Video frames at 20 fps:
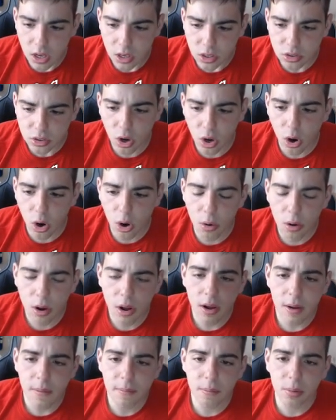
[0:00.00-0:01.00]
So
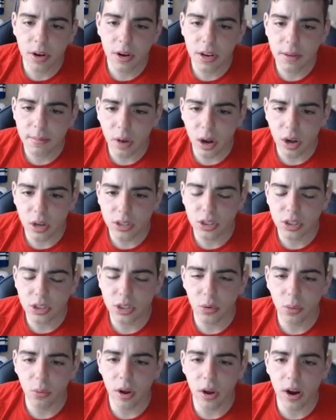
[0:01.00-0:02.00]
pretty much
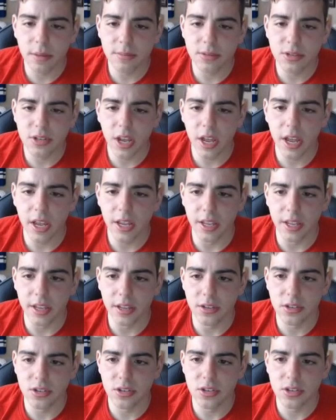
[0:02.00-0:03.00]
what I'm
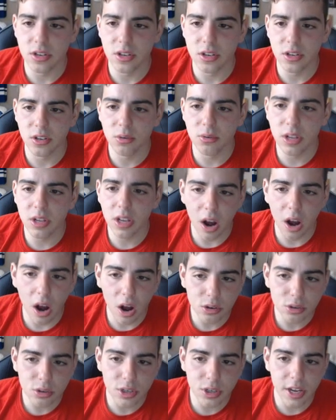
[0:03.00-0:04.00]
saying is you need
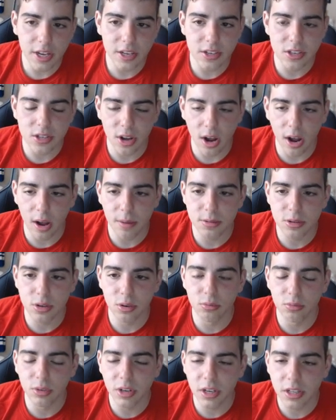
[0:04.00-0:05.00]
100k stubs to
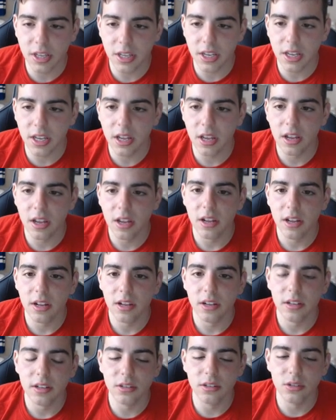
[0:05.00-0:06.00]
really
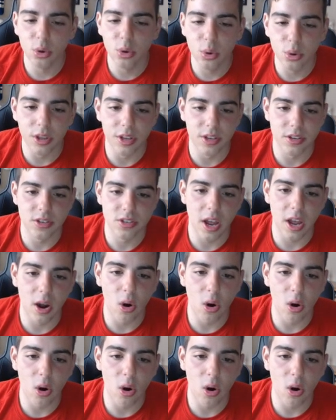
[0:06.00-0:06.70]
do this.